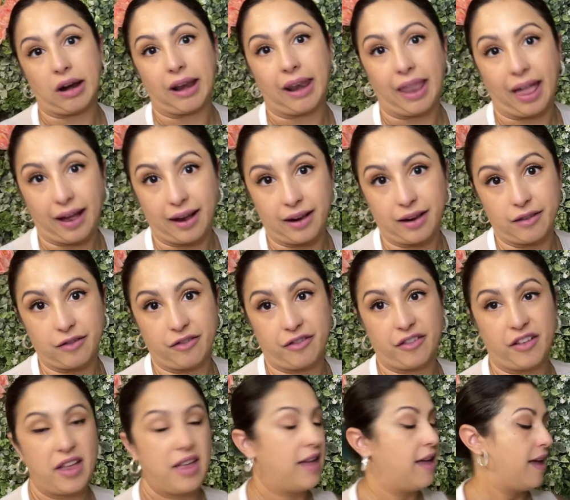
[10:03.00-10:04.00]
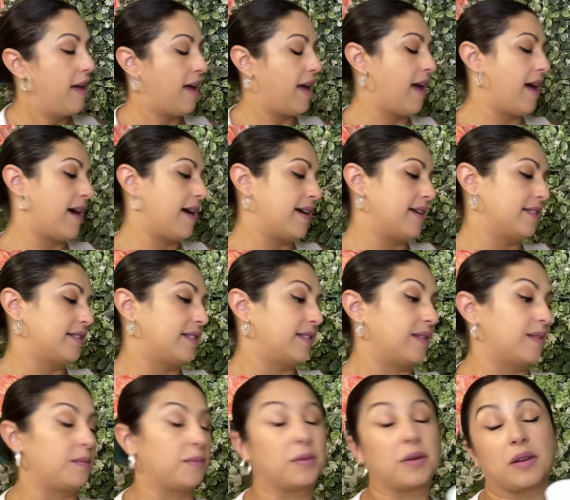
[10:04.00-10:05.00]
life and
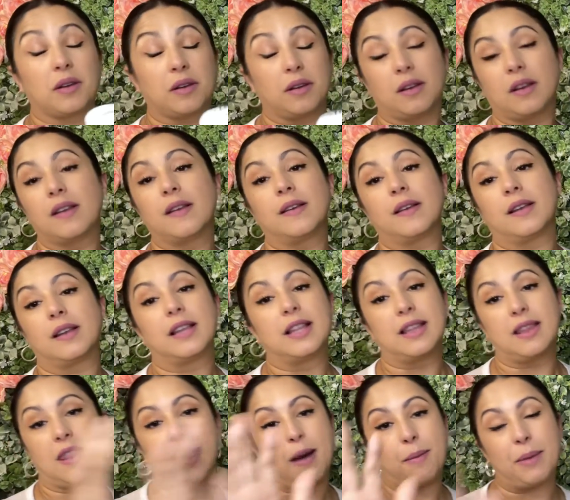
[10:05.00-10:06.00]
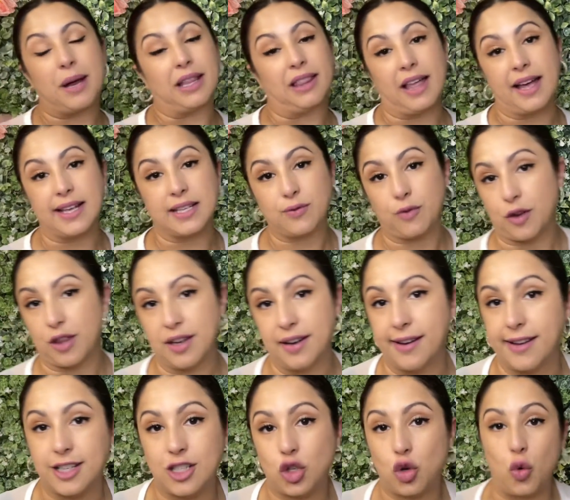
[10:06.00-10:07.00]
th- that might last for the
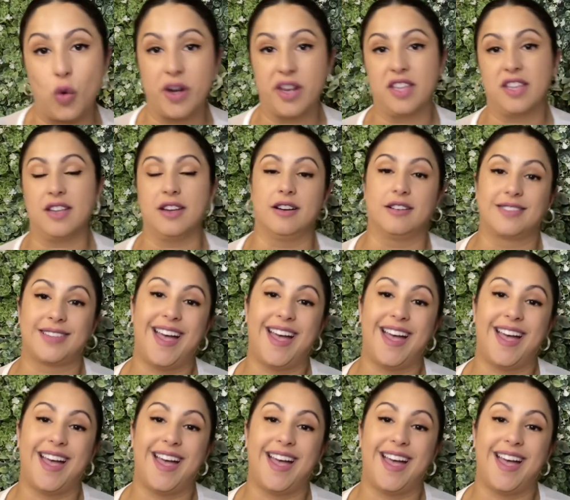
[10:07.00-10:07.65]
next 20 years.